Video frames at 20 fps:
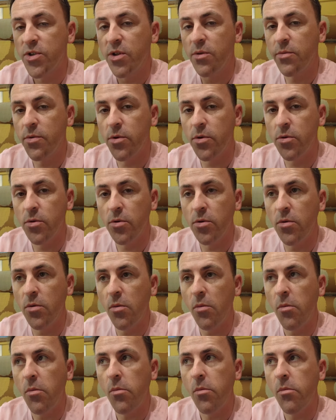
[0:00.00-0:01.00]
to the one pool.
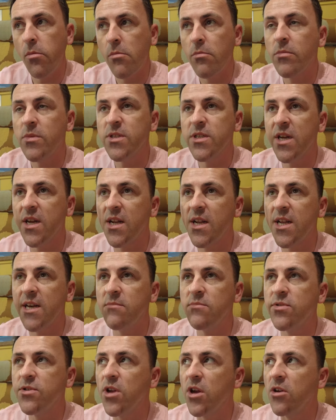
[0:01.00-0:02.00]
ten, isn't it? It's, it's
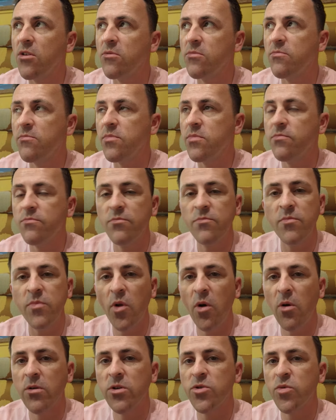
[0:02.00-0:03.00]
Calypso
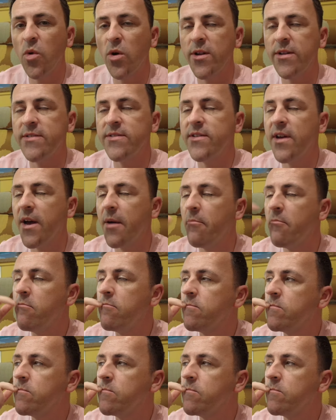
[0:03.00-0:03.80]
blocks one and ten.